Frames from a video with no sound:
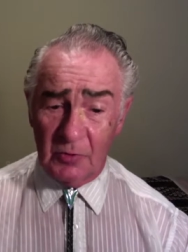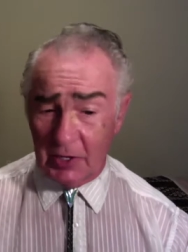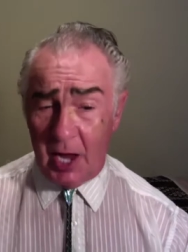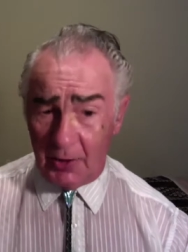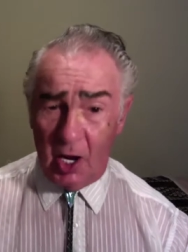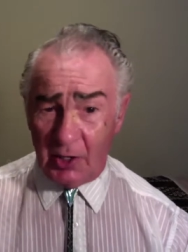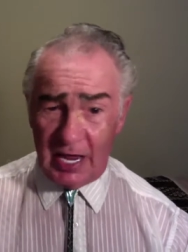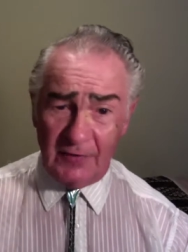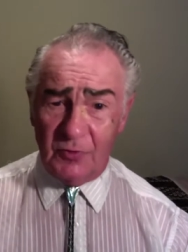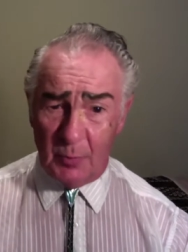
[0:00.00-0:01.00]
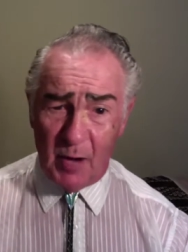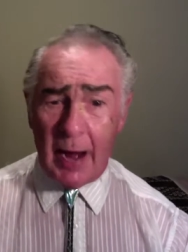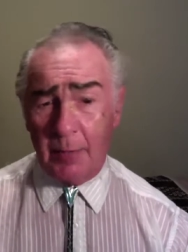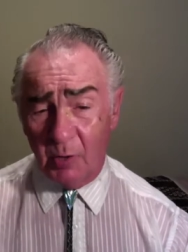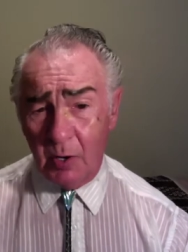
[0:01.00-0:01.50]
that are not in the
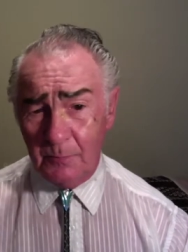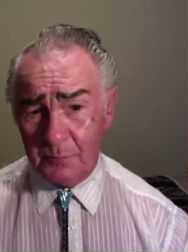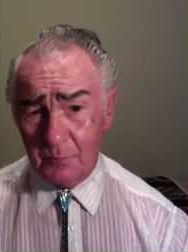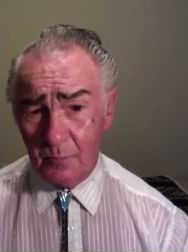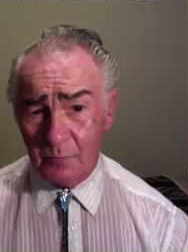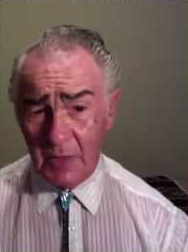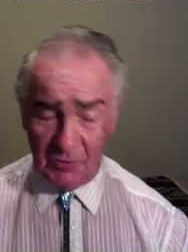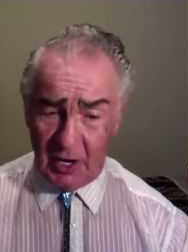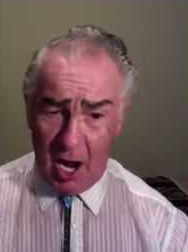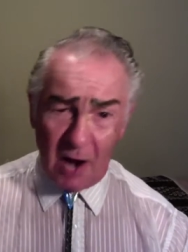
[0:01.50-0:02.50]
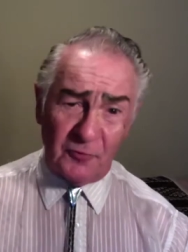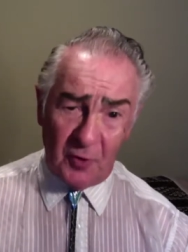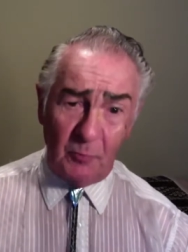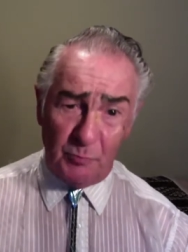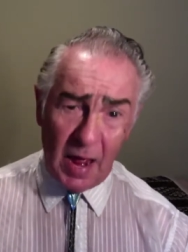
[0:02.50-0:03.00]
Bible, that are
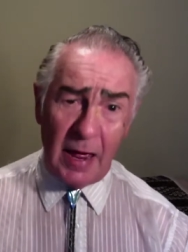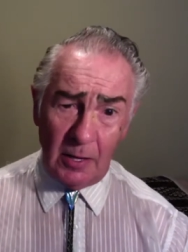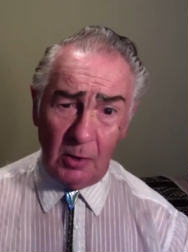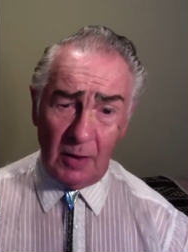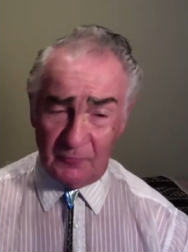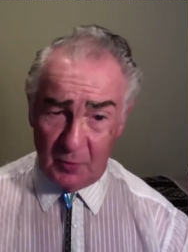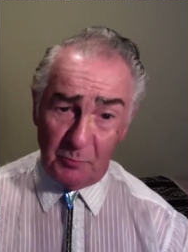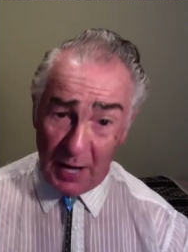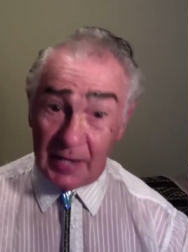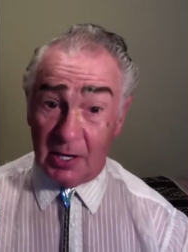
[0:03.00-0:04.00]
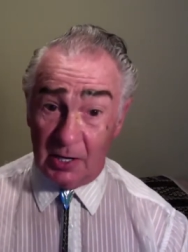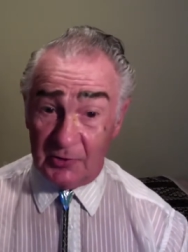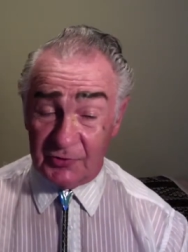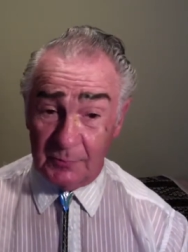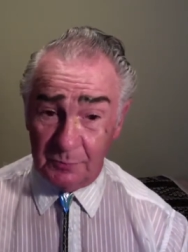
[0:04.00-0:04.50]
from Baal and from
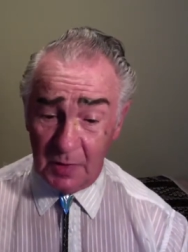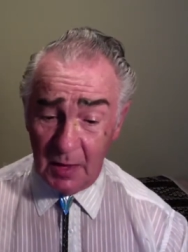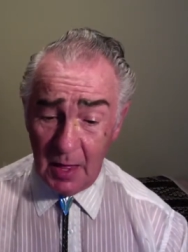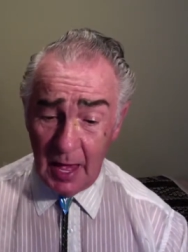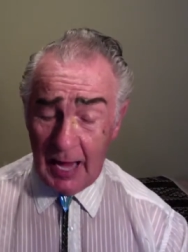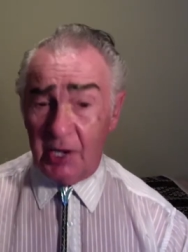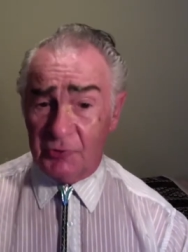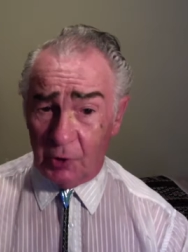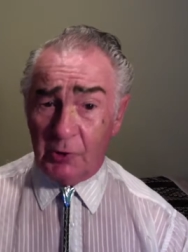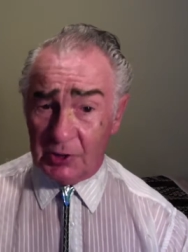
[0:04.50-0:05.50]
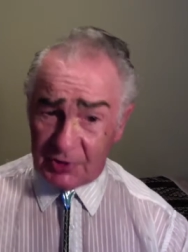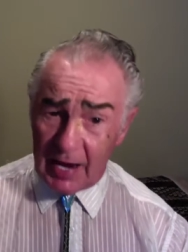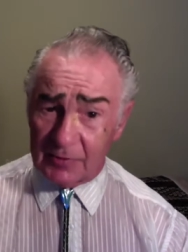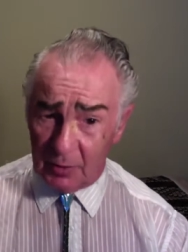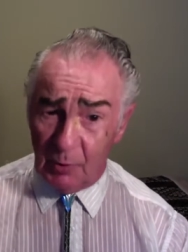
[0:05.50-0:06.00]
paganism, and he's going to
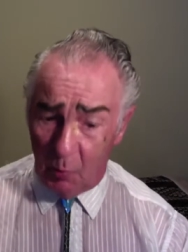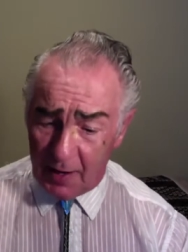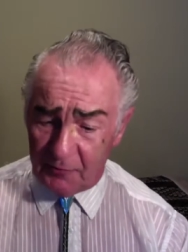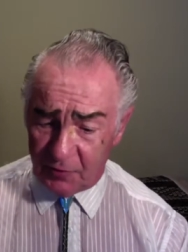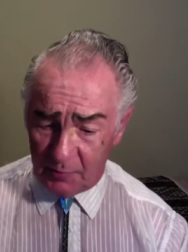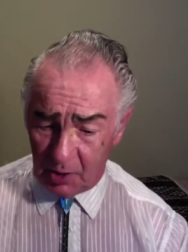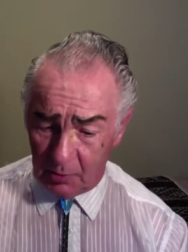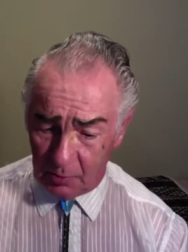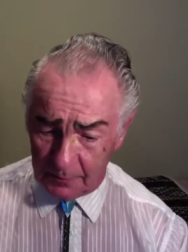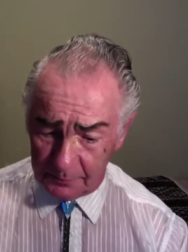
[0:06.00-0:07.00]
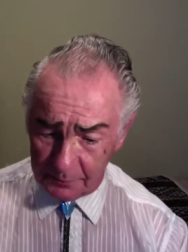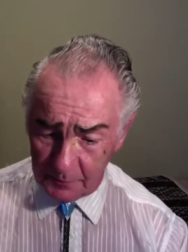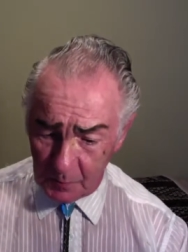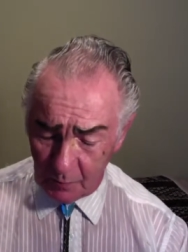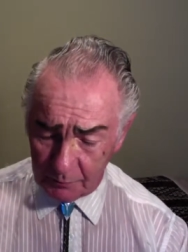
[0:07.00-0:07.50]
take them away from you.
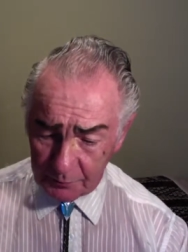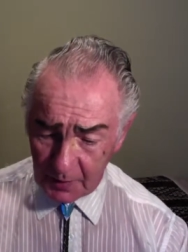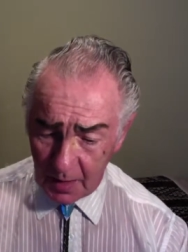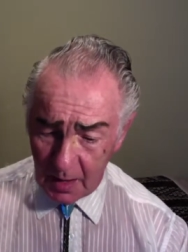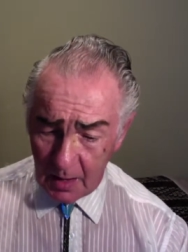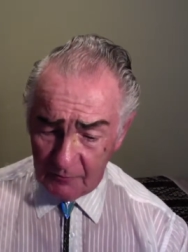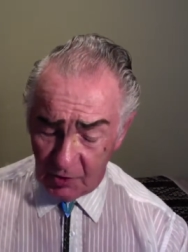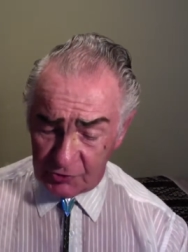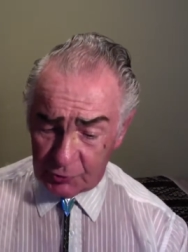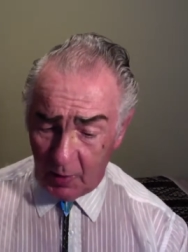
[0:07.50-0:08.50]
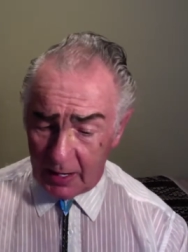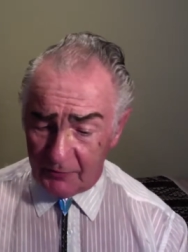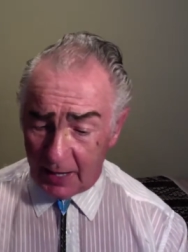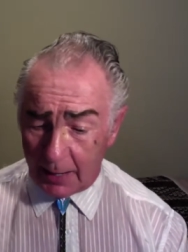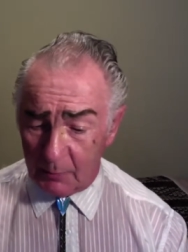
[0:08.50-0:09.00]
Verse 12,
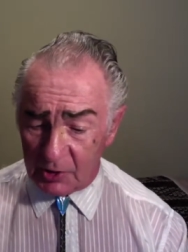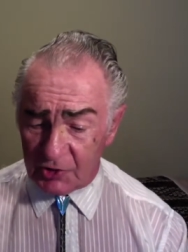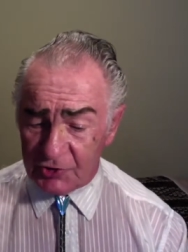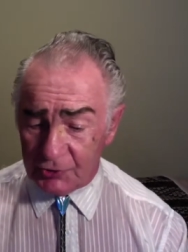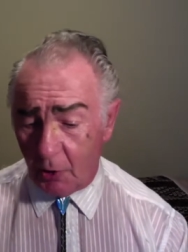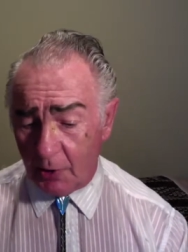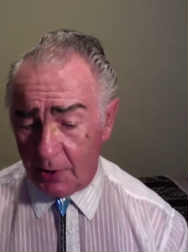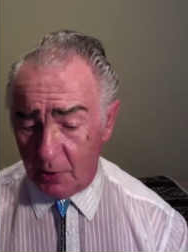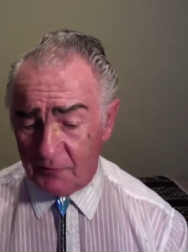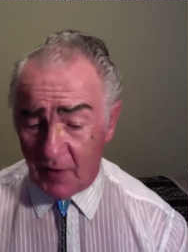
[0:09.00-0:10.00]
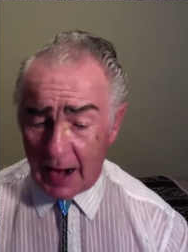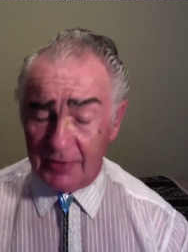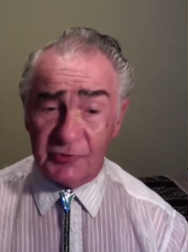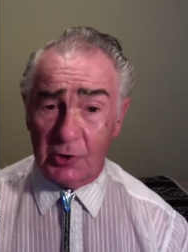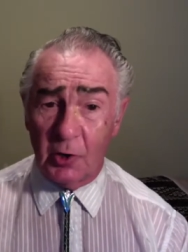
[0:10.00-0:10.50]
and I will destroy her
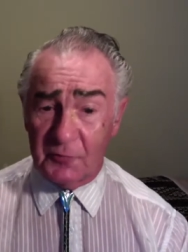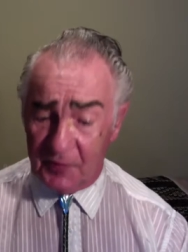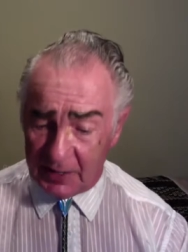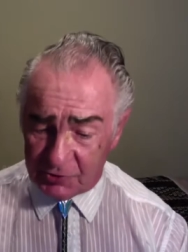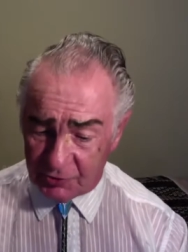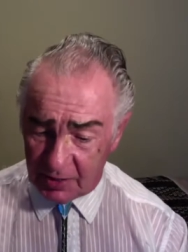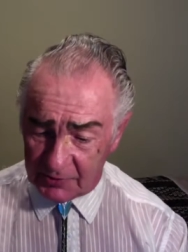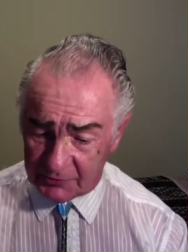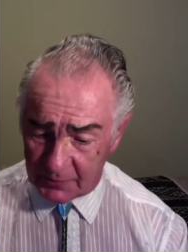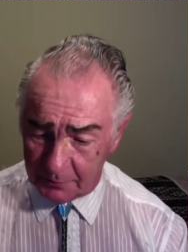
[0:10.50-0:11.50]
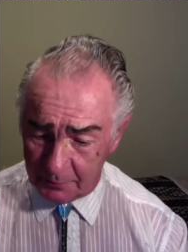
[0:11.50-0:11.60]
vines and her fig trees,